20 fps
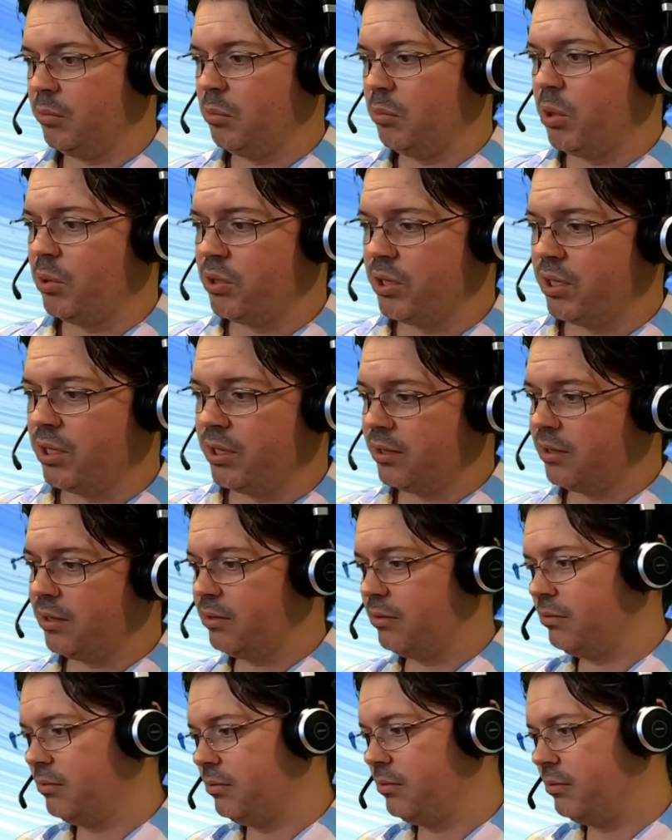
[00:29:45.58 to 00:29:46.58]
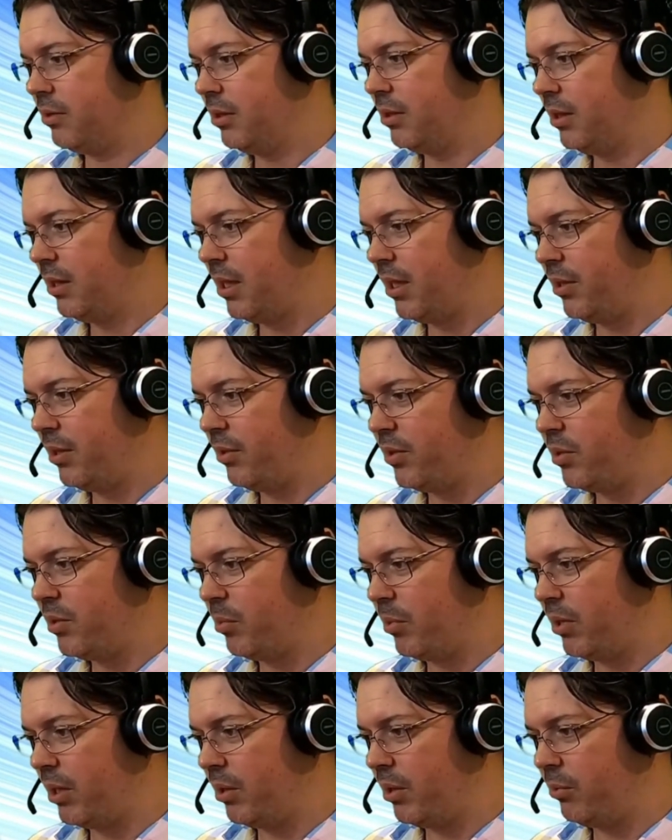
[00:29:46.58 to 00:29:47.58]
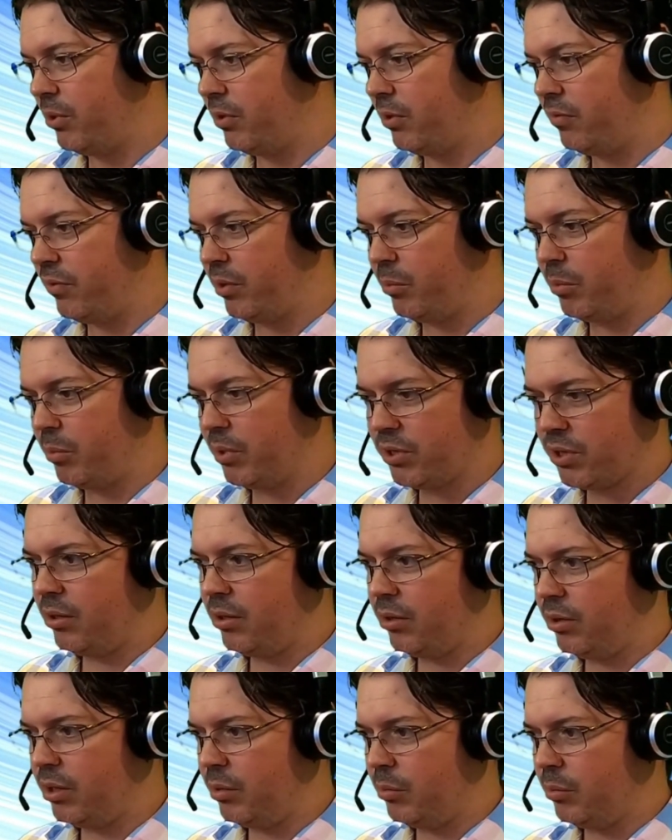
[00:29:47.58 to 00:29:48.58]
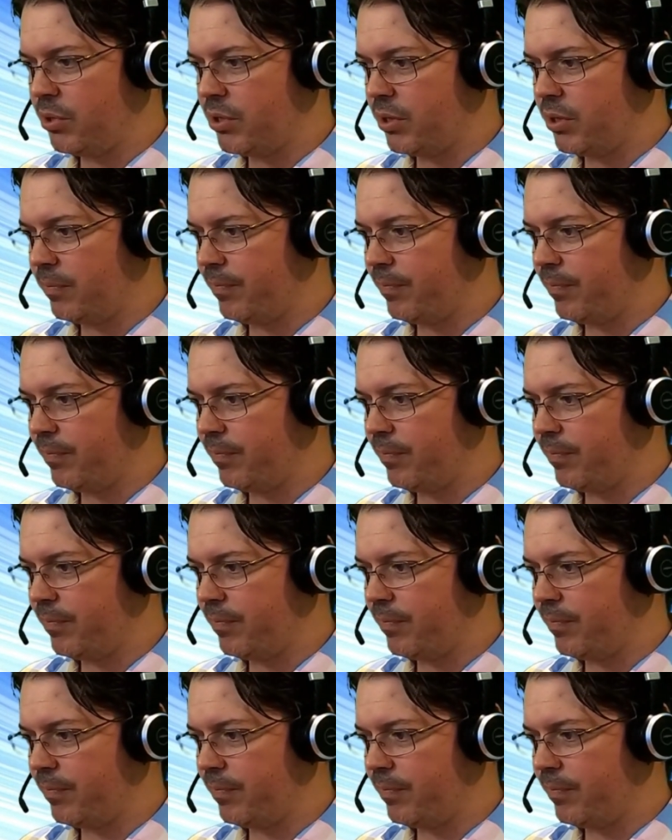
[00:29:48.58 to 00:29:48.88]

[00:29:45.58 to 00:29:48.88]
Use don't spell that word very much. Emotion.